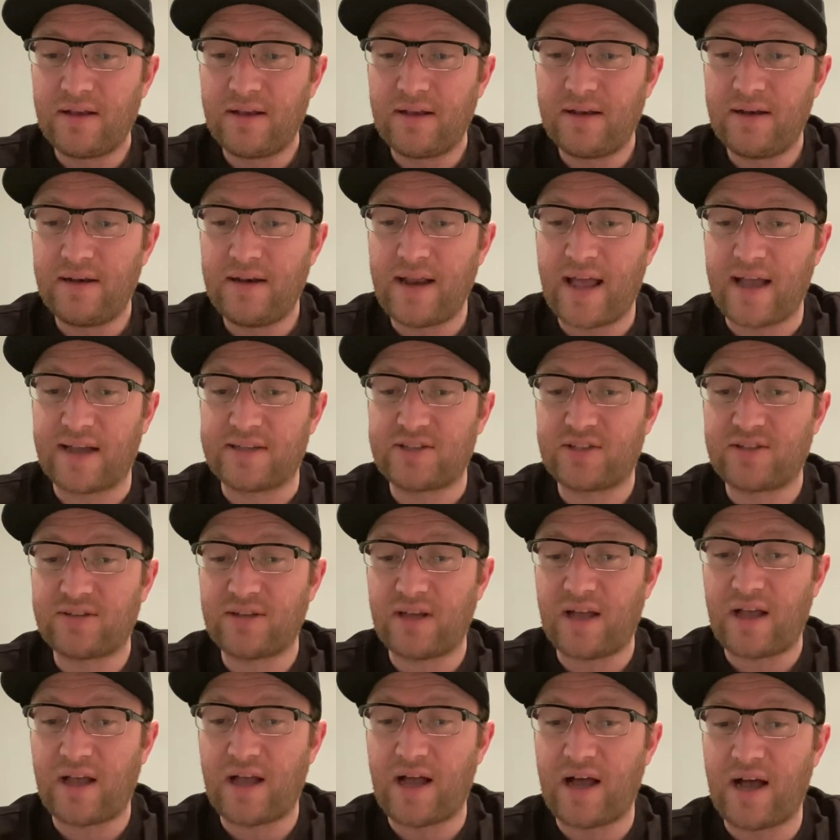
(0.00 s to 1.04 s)
Next,
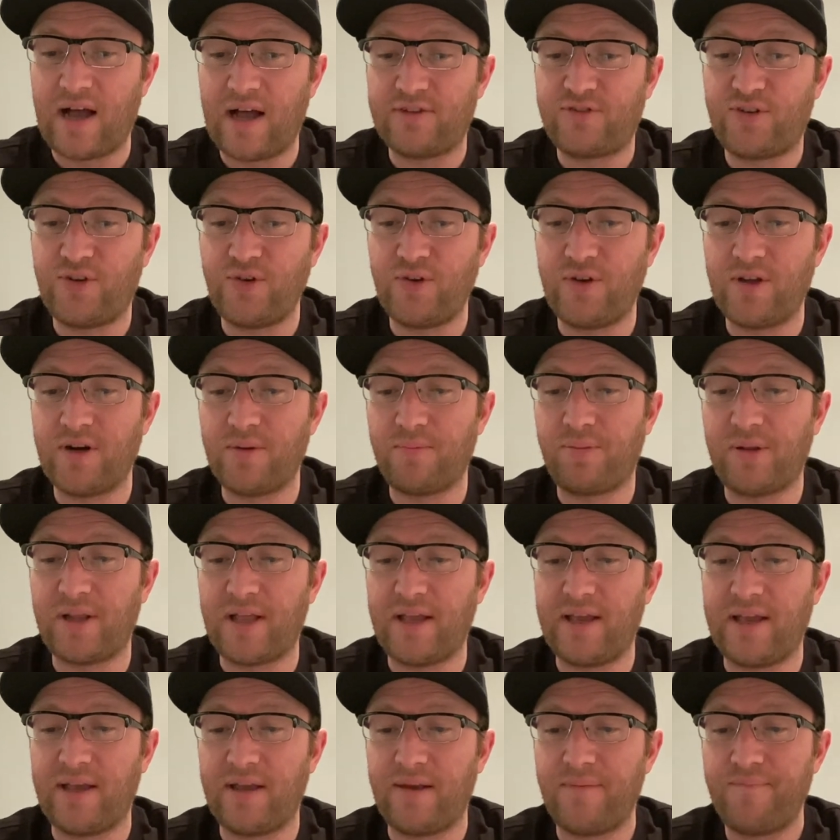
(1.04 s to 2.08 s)
two unit
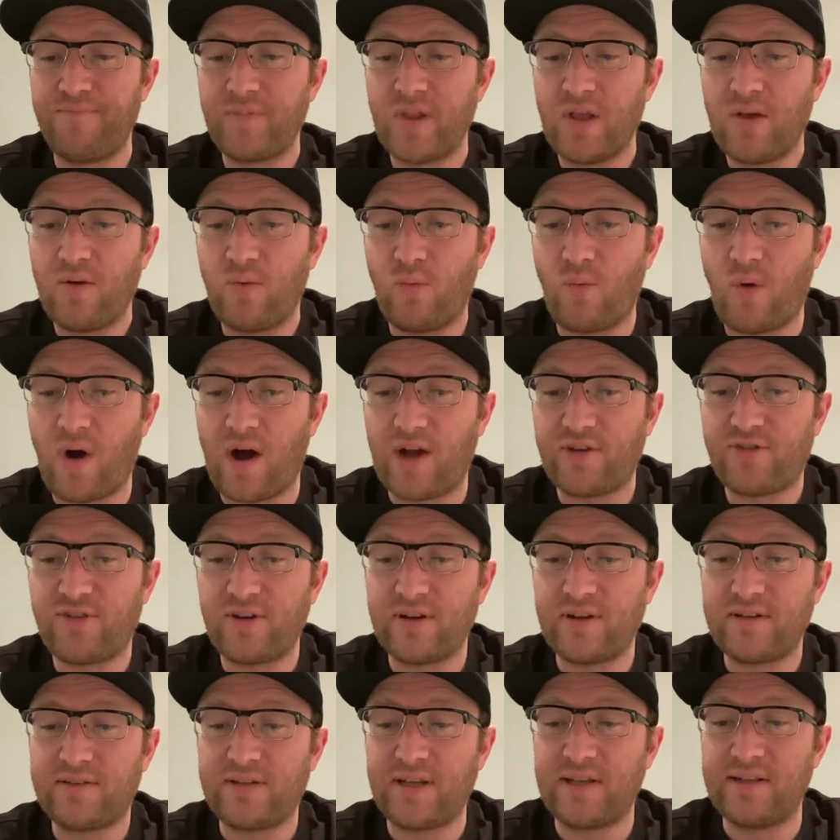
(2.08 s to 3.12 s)
play,
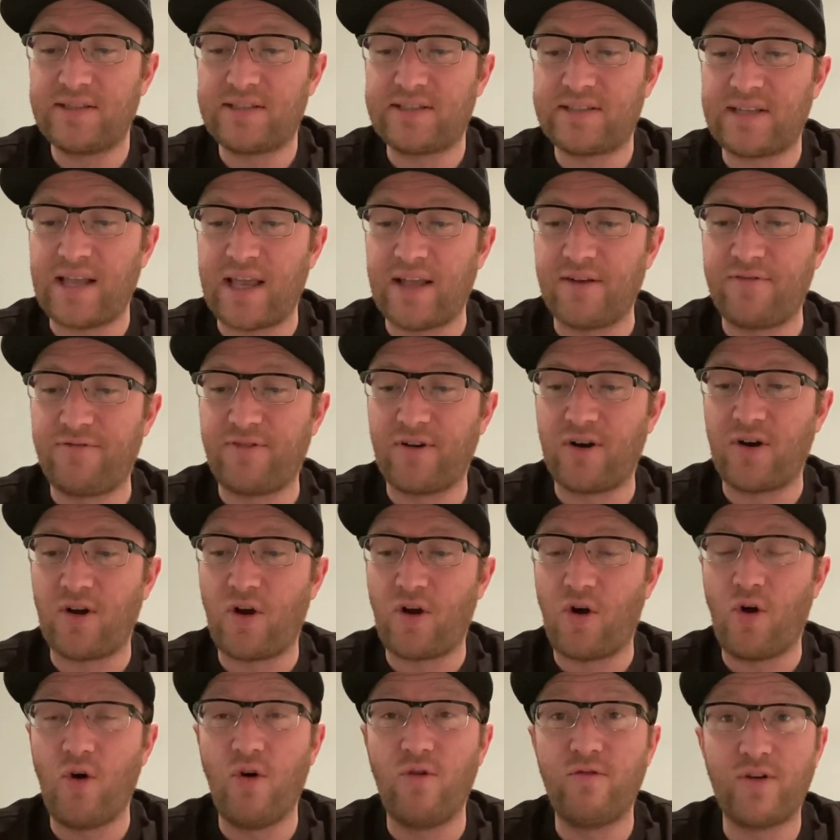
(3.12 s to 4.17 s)
Washington Stanford
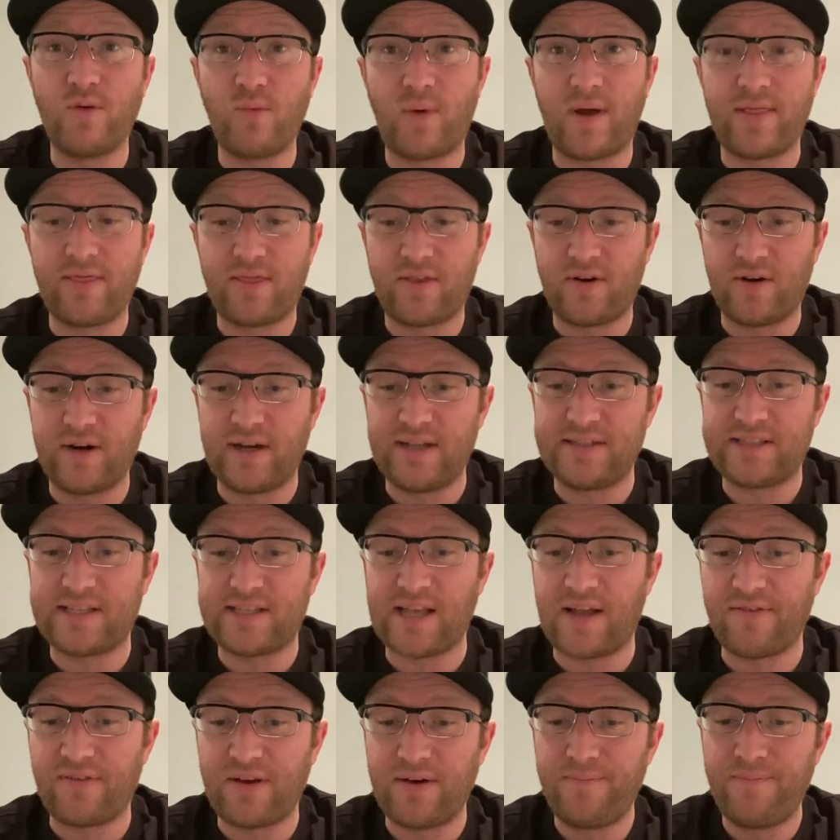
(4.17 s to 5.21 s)
over
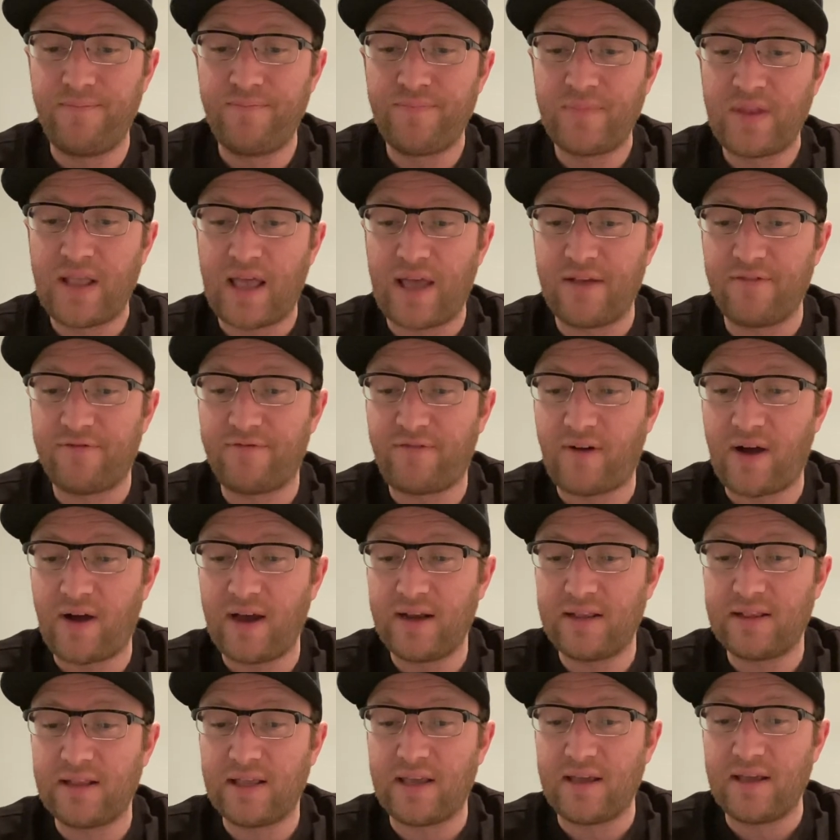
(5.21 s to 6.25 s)
137, and
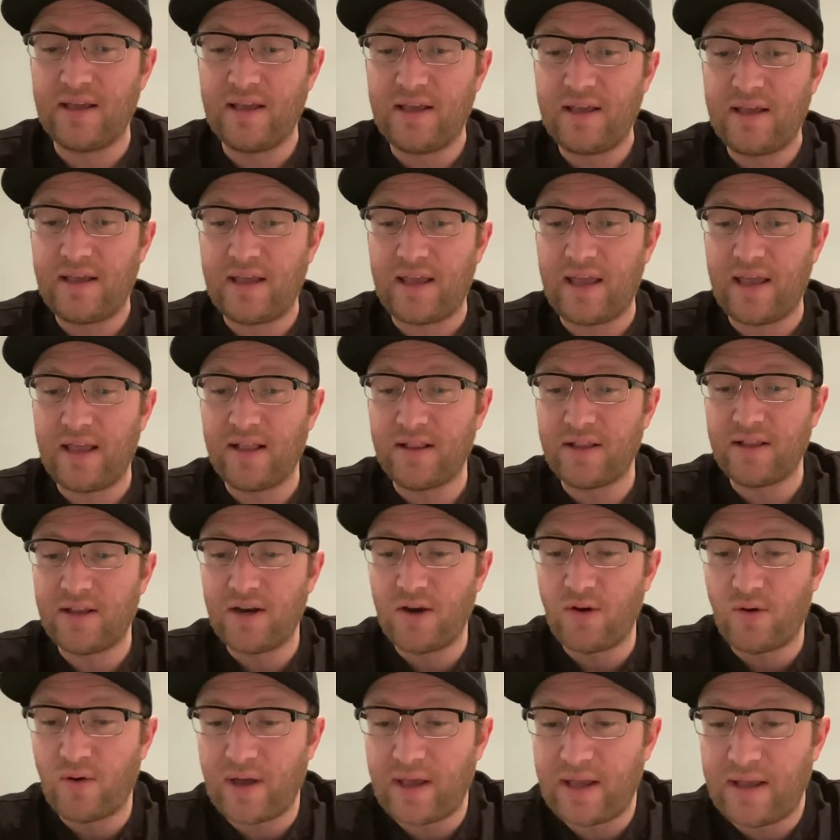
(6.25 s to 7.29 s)
finally
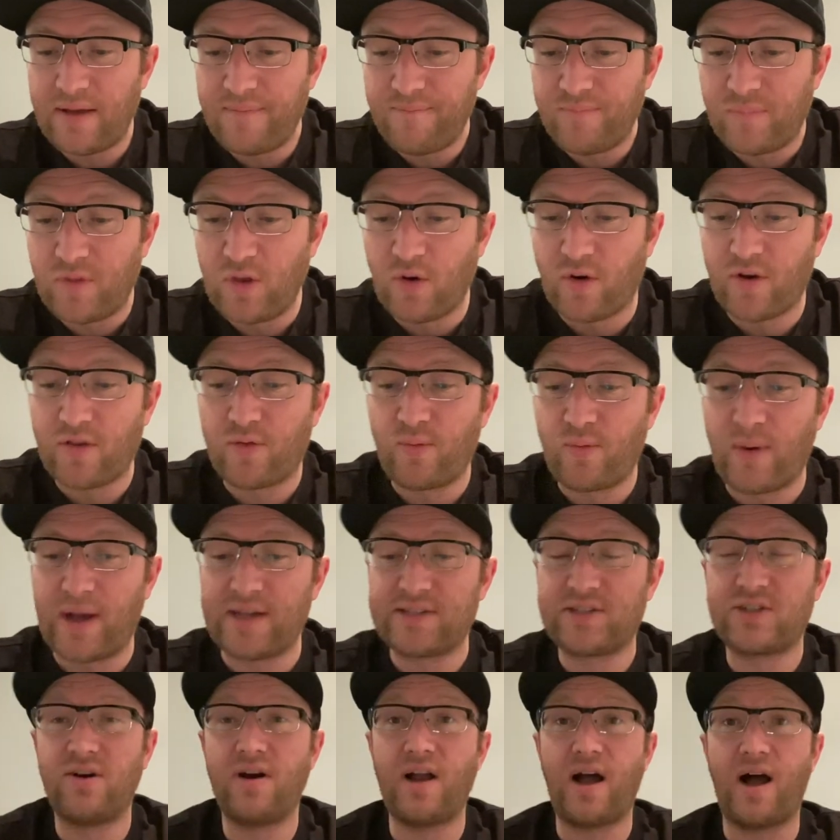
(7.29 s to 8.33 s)
Illinois
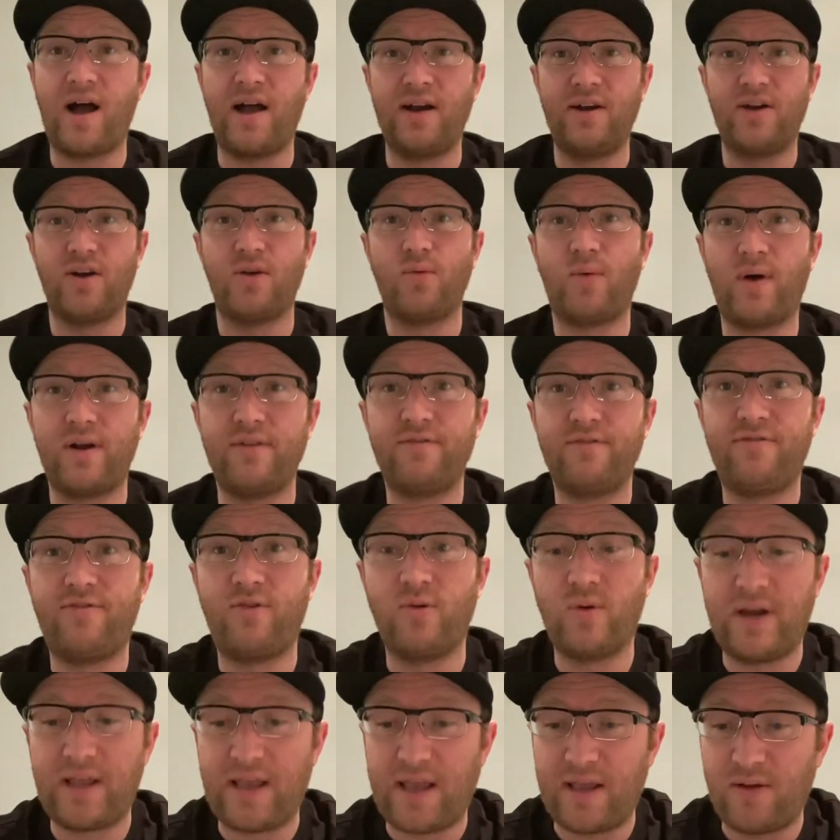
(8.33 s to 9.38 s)
Northwestern under
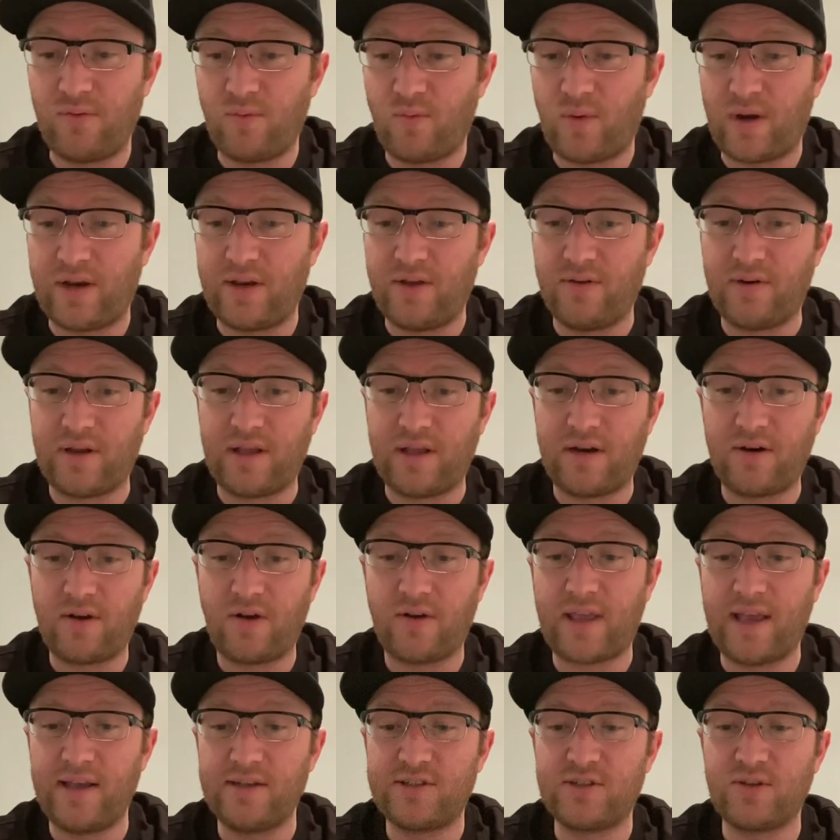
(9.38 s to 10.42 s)
148 one unit.
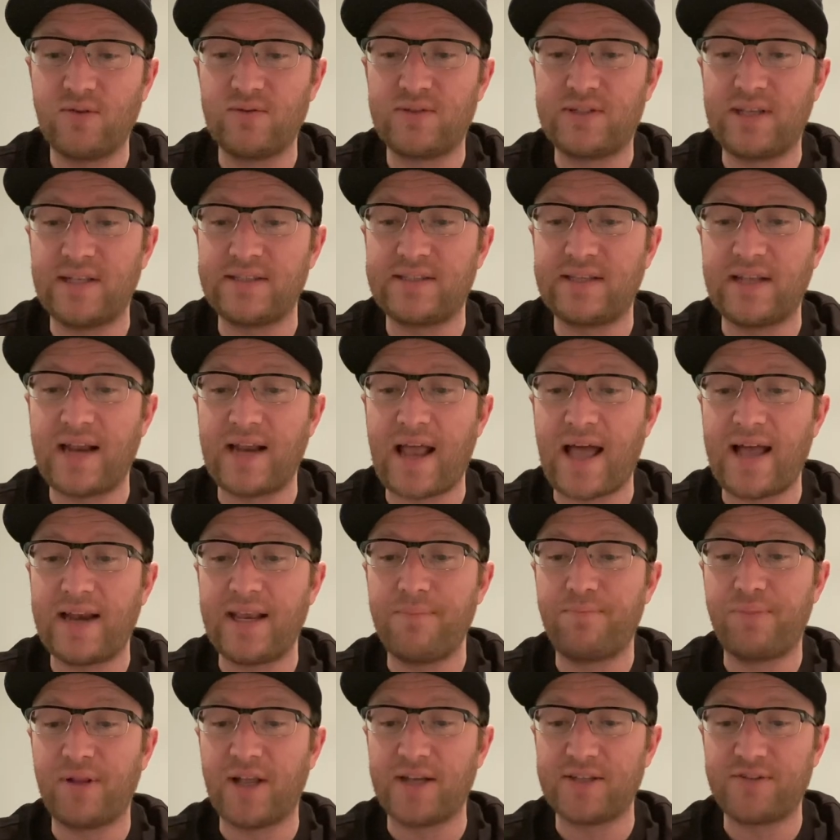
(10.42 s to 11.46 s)
Okay, so Cincinnati
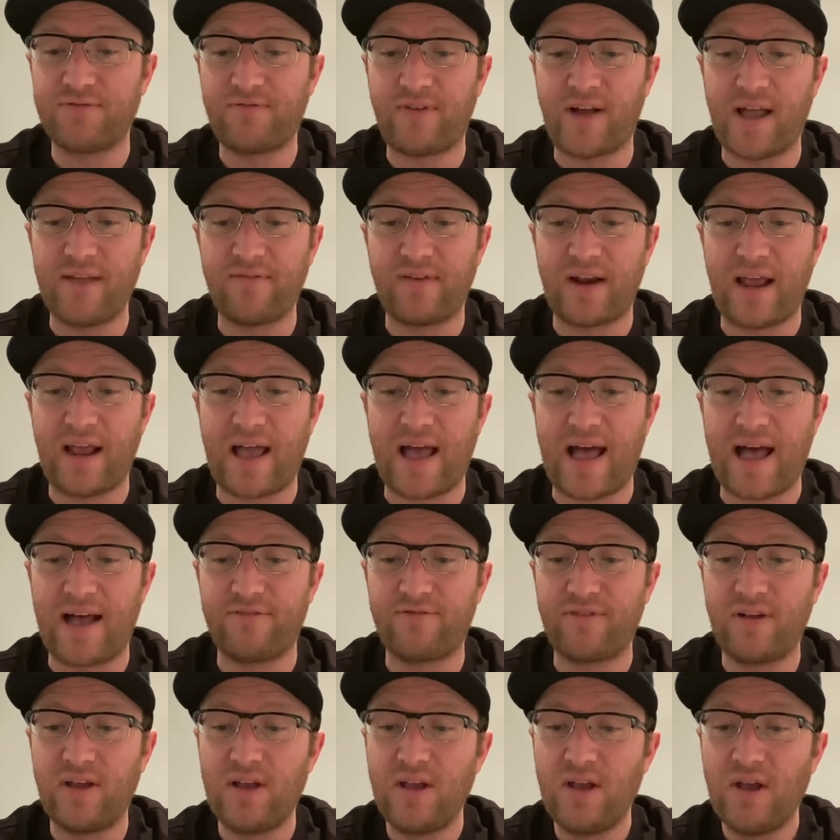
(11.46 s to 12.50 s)
+5.5,
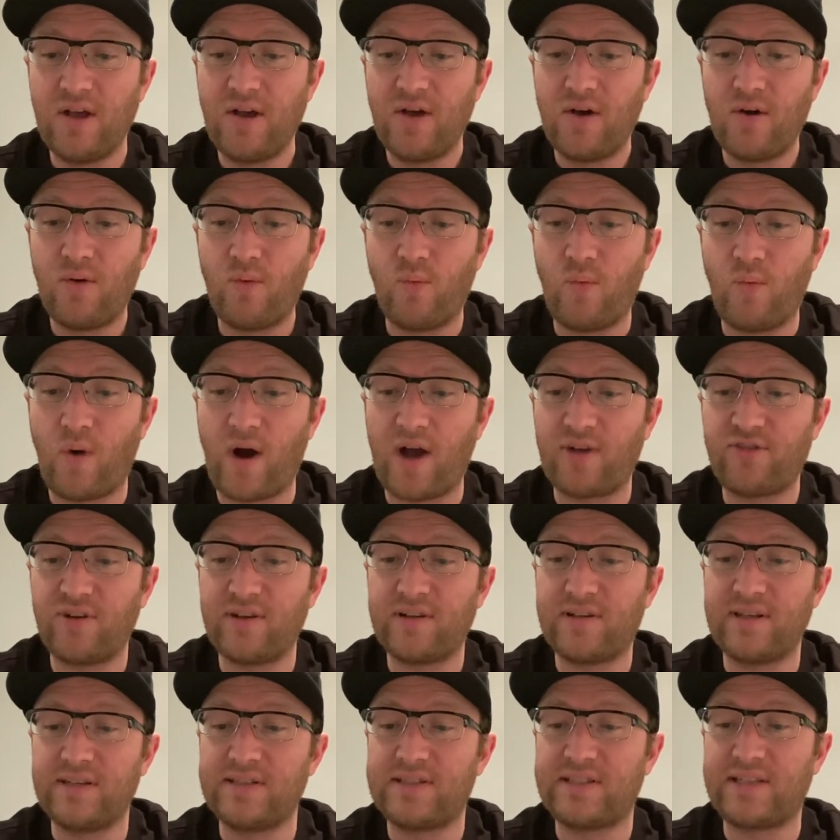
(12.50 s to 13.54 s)

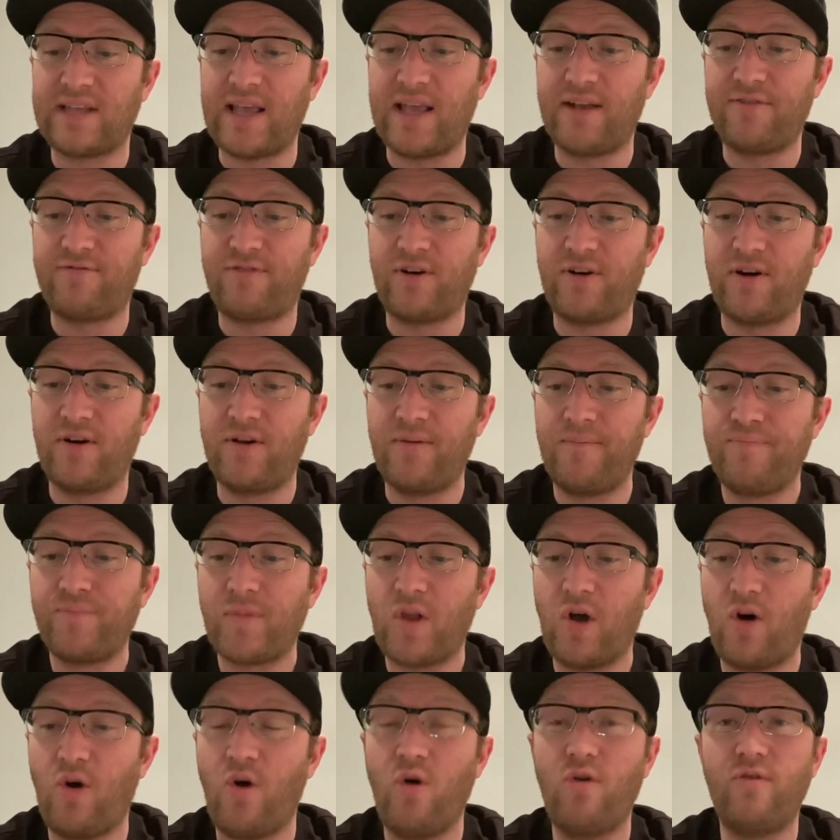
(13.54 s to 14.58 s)
Washington Stanford
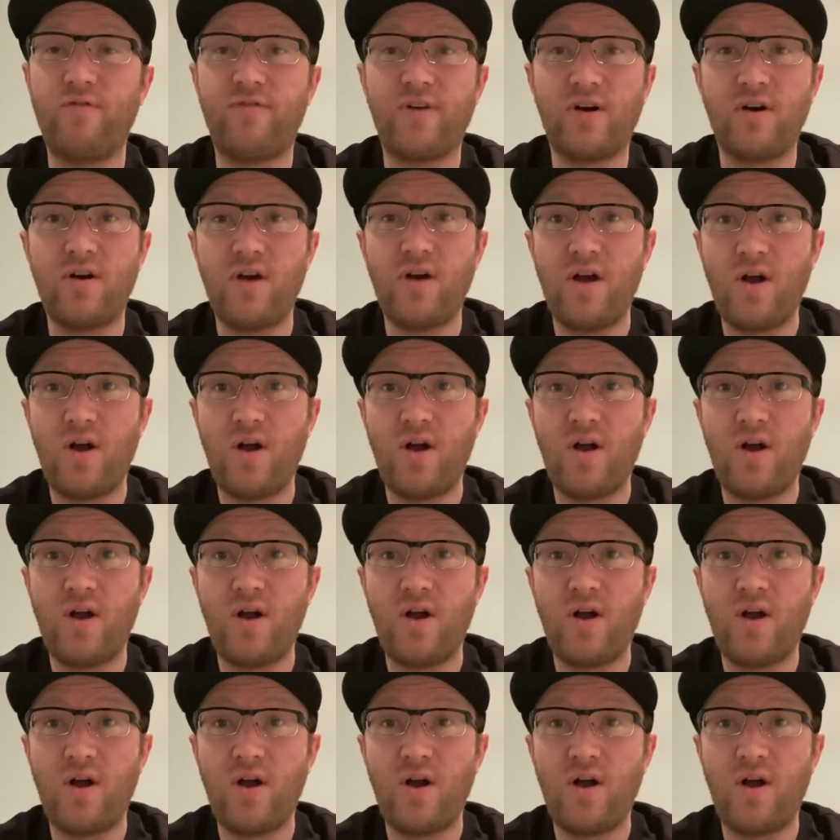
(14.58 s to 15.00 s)
over